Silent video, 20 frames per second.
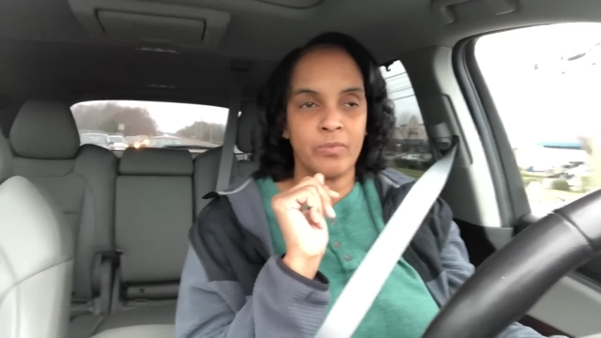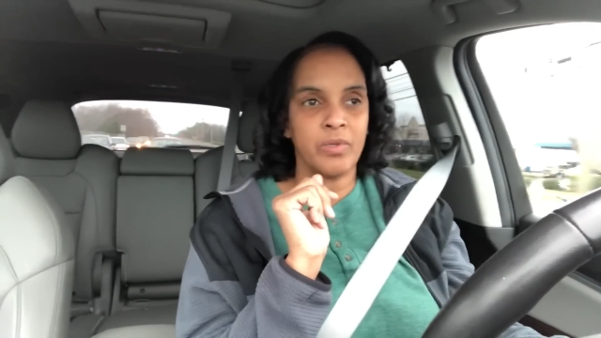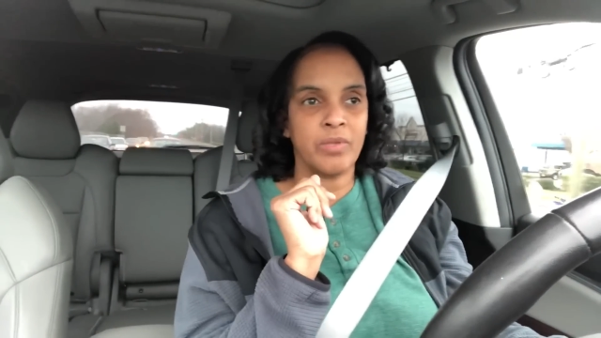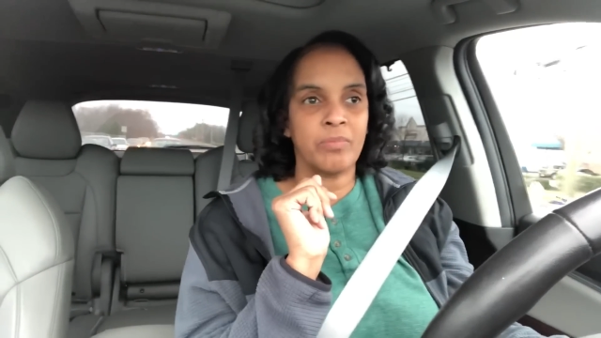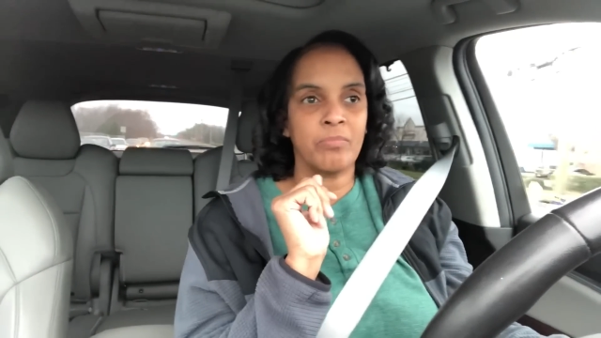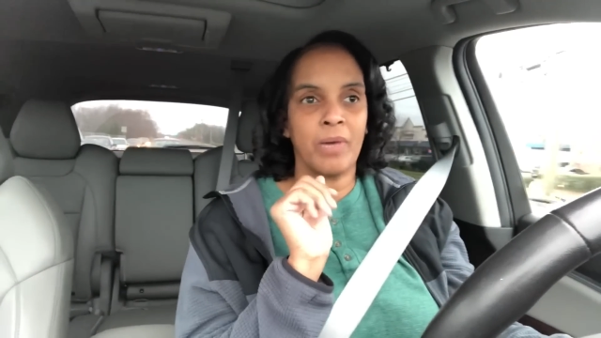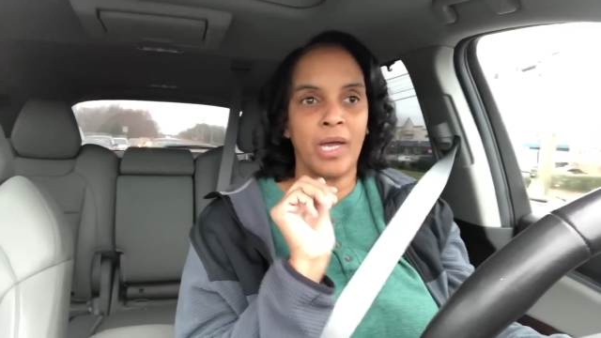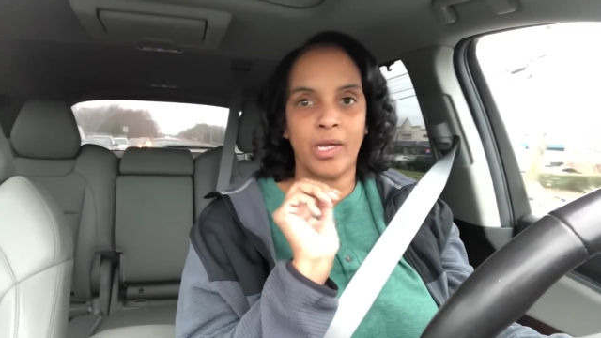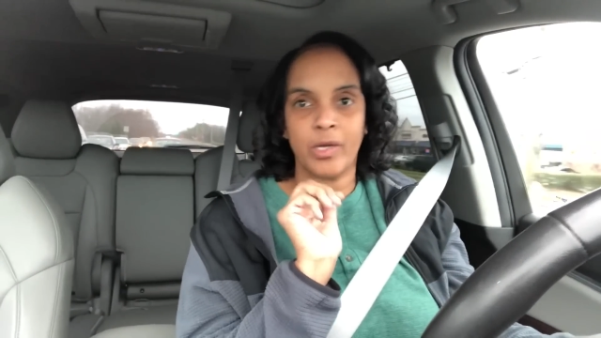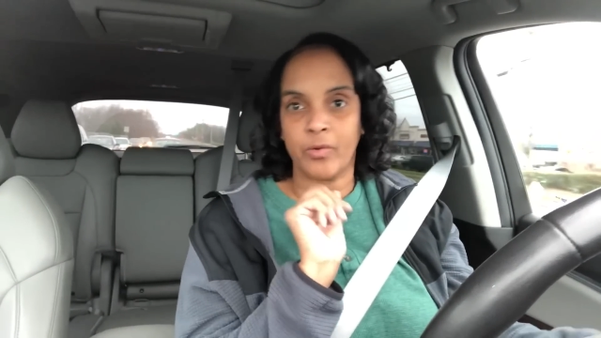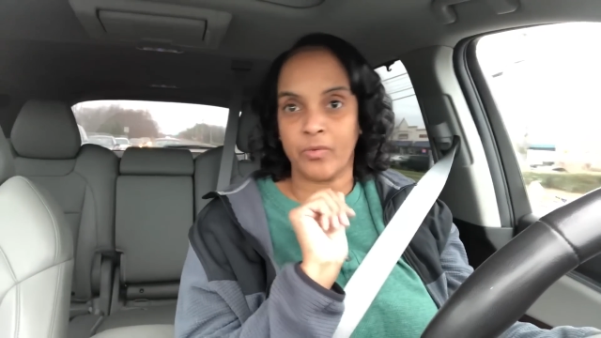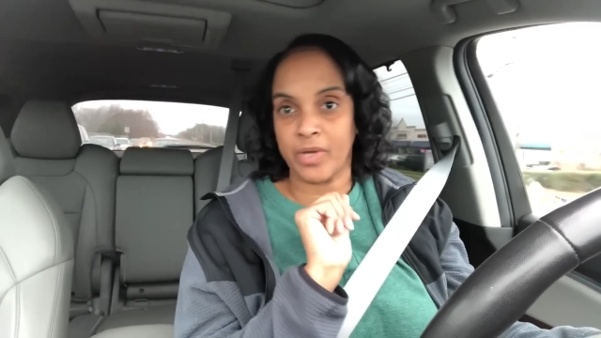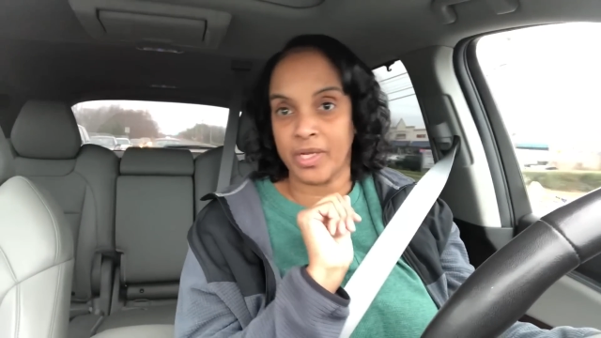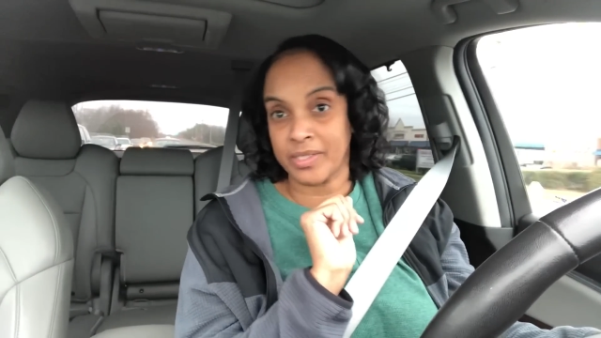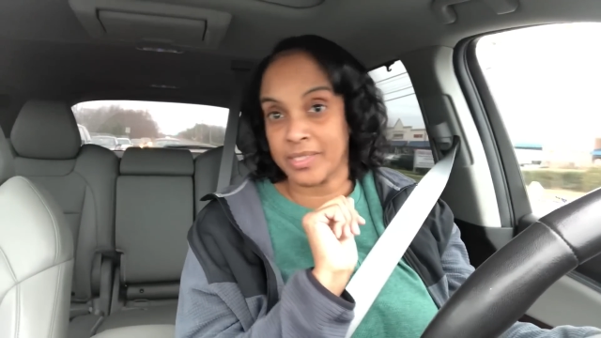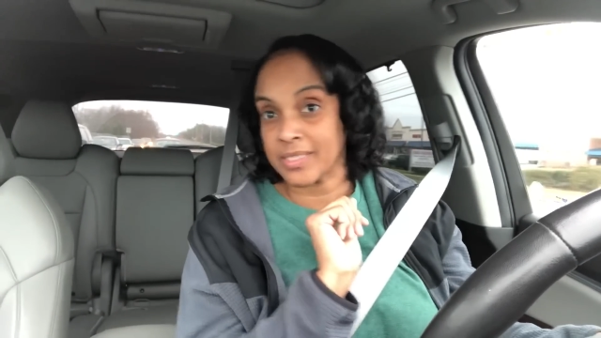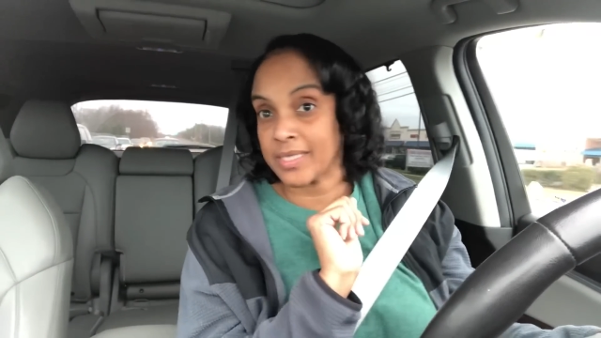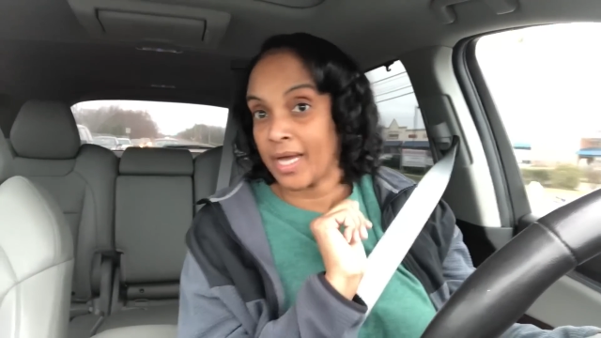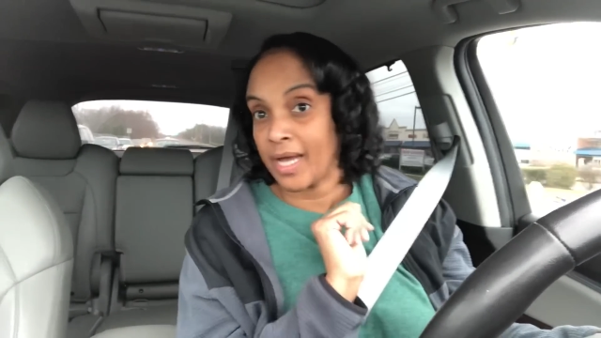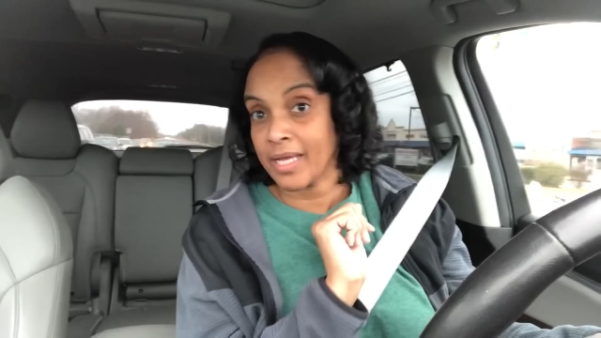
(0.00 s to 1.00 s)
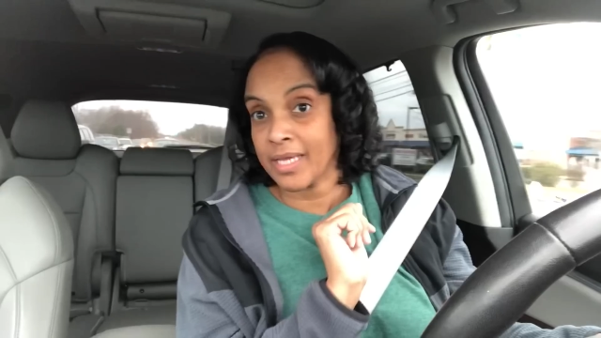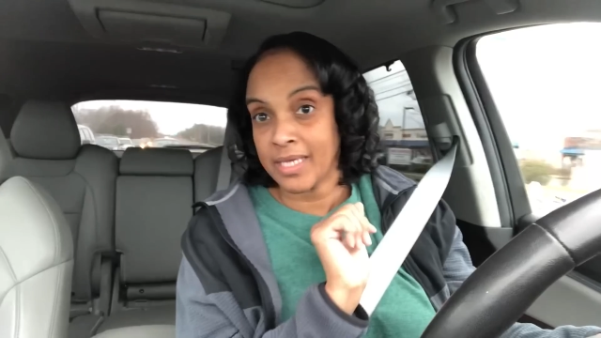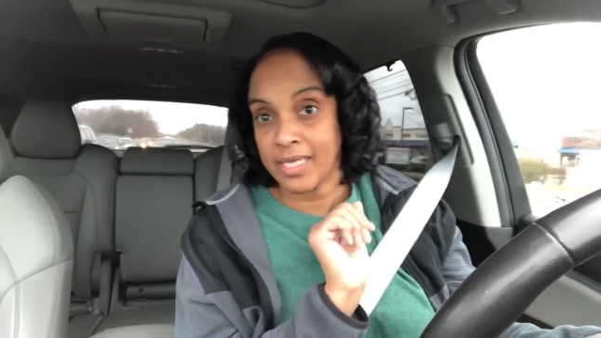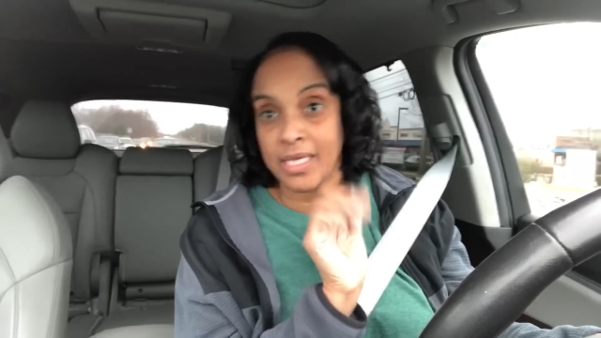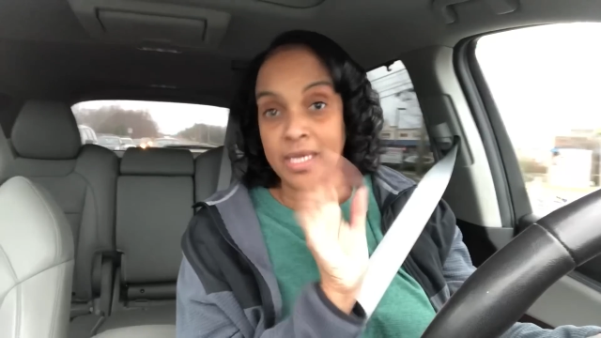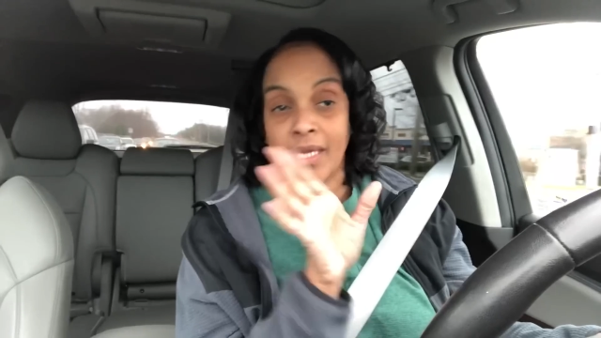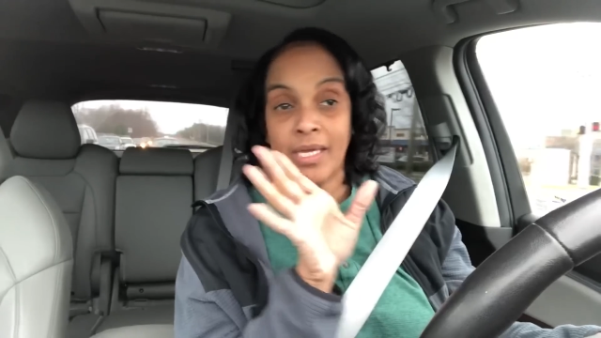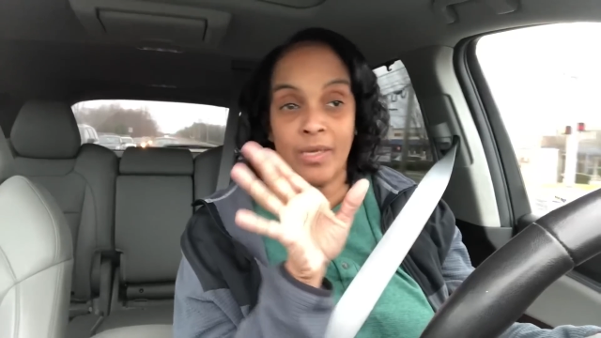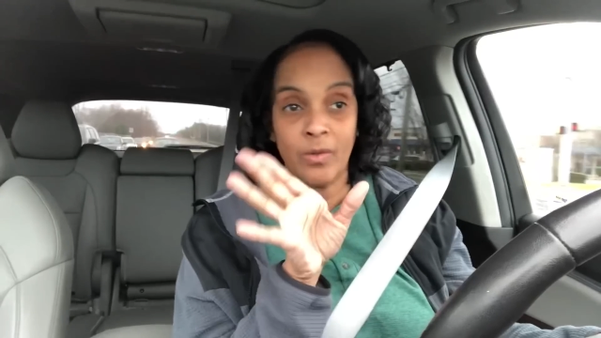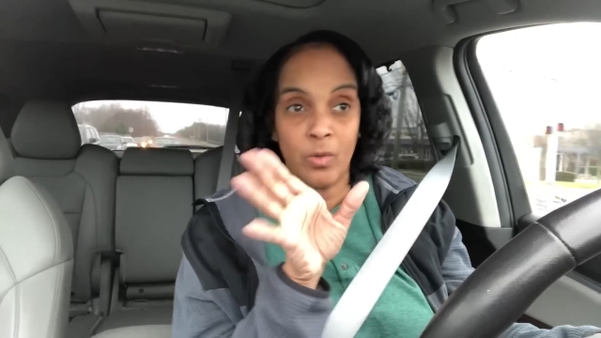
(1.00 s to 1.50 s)
with my Coretta Scott
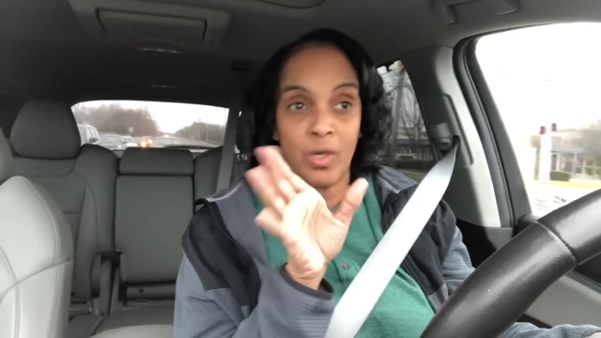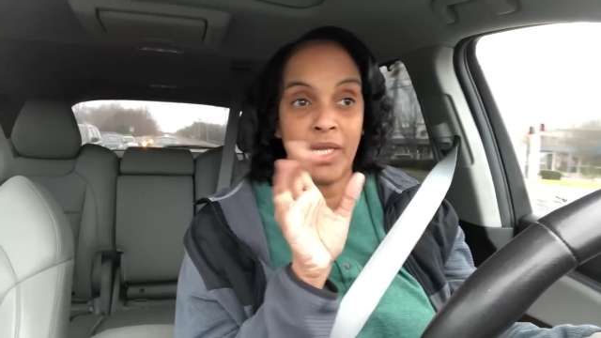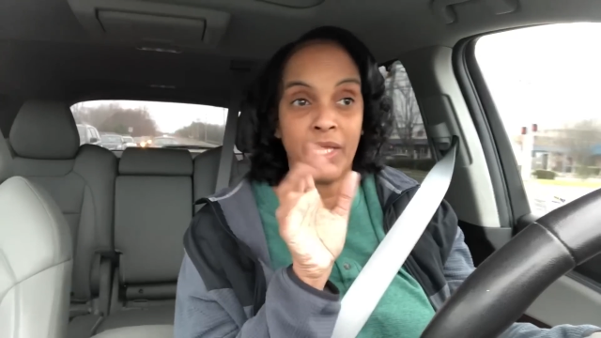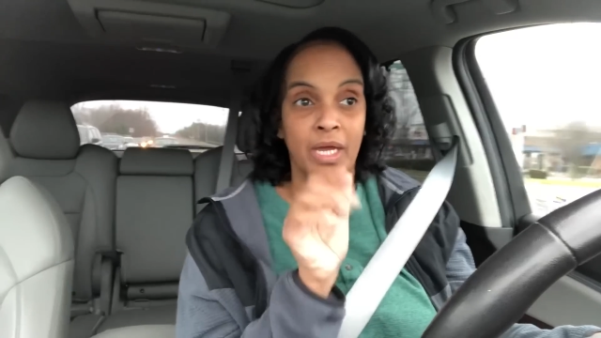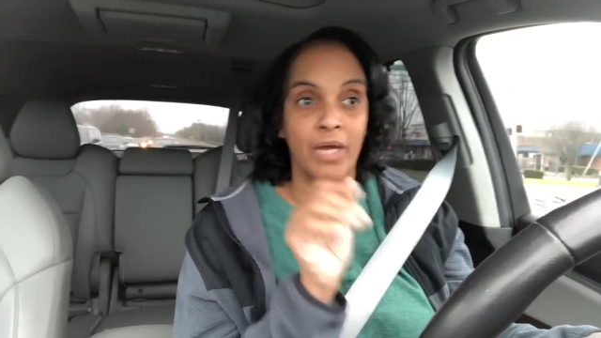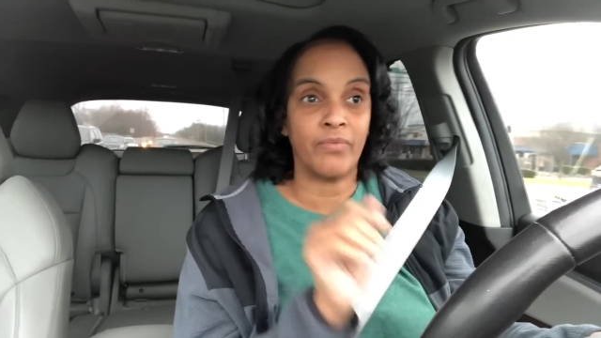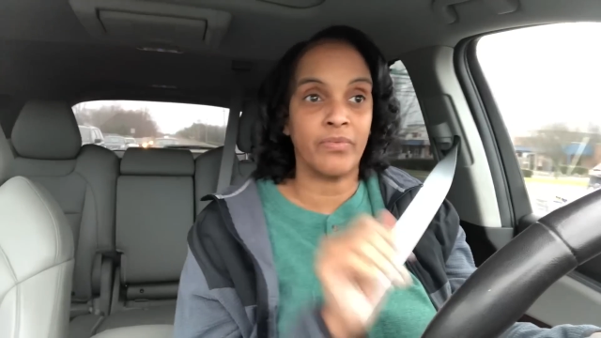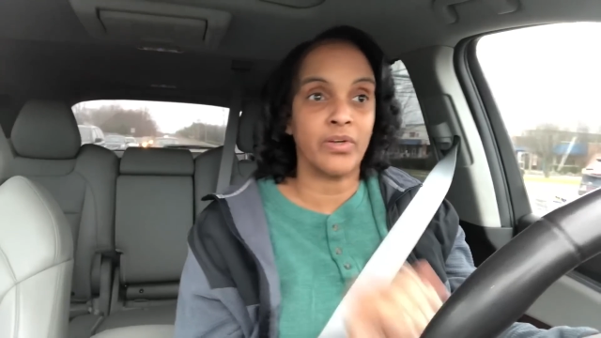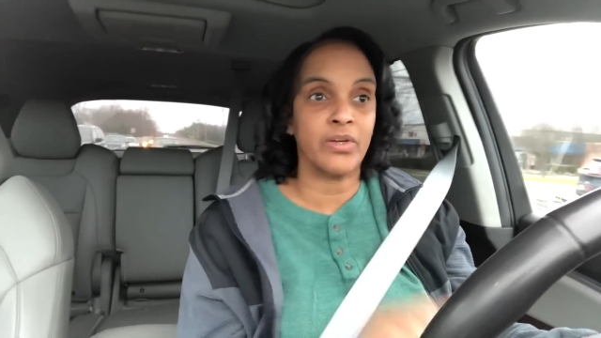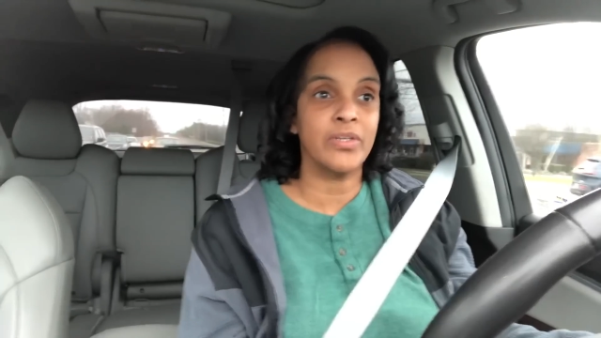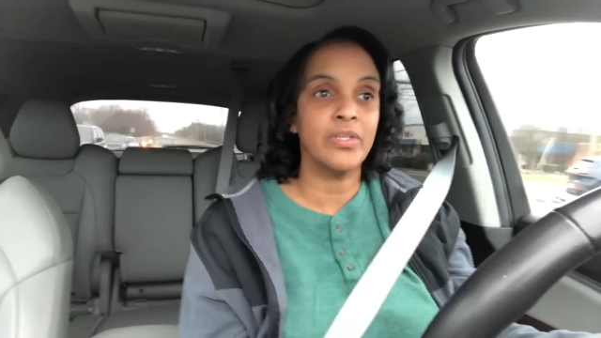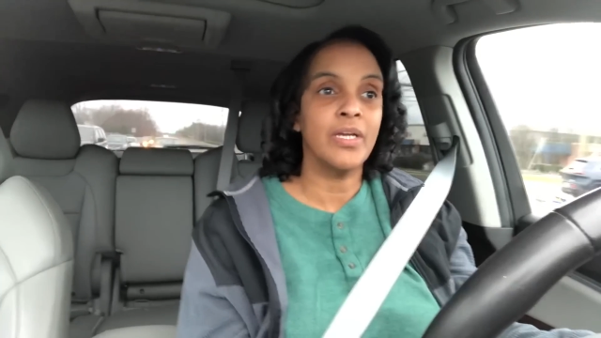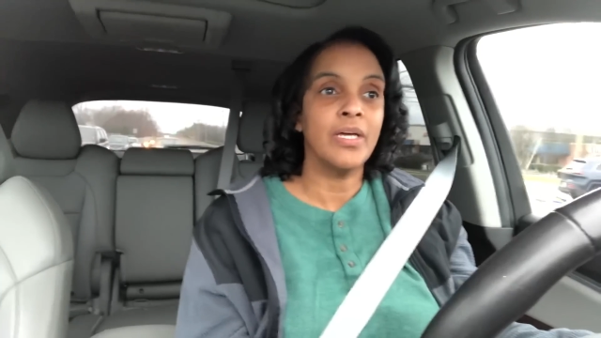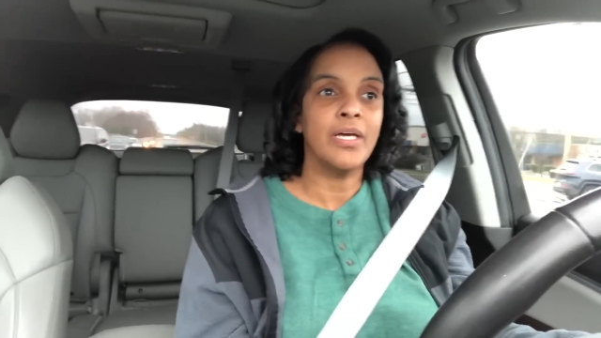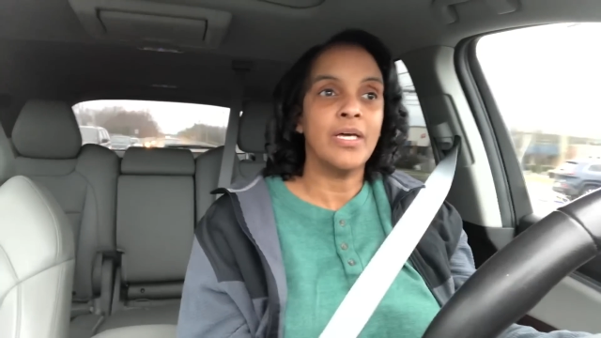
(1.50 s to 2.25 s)
King, whatever.